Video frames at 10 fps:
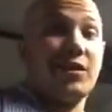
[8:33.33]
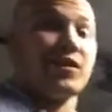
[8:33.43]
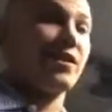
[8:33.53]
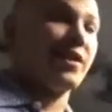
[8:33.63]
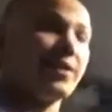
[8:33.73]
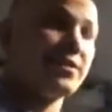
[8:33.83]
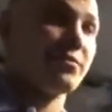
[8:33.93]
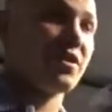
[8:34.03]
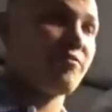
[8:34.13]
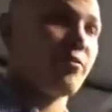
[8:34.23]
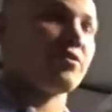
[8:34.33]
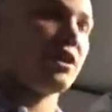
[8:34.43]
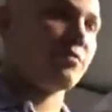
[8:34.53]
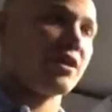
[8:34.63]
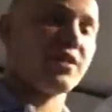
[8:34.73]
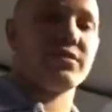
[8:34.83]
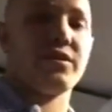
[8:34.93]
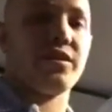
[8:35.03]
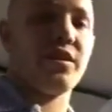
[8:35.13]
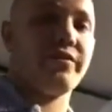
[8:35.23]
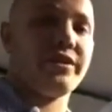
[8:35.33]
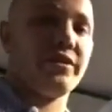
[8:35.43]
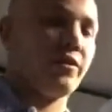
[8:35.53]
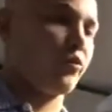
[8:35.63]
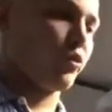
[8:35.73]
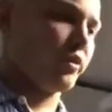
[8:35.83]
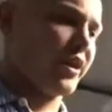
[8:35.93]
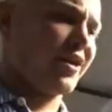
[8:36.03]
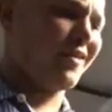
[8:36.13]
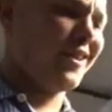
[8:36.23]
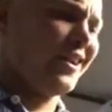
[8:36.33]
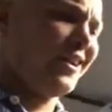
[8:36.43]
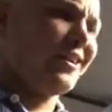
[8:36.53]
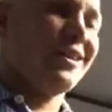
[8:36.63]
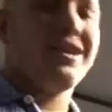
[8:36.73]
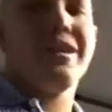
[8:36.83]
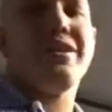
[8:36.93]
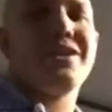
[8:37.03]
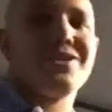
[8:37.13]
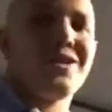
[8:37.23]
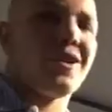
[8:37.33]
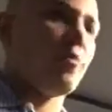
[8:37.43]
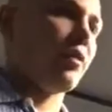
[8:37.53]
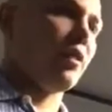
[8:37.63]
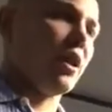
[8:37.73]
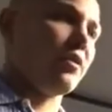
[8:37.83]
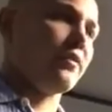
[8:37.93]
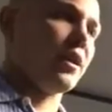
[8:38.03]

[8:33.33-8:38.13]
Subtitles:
kick-ass. I mean, I put a lot of miles on. You can't even tell they've worn down. They soak up a lot of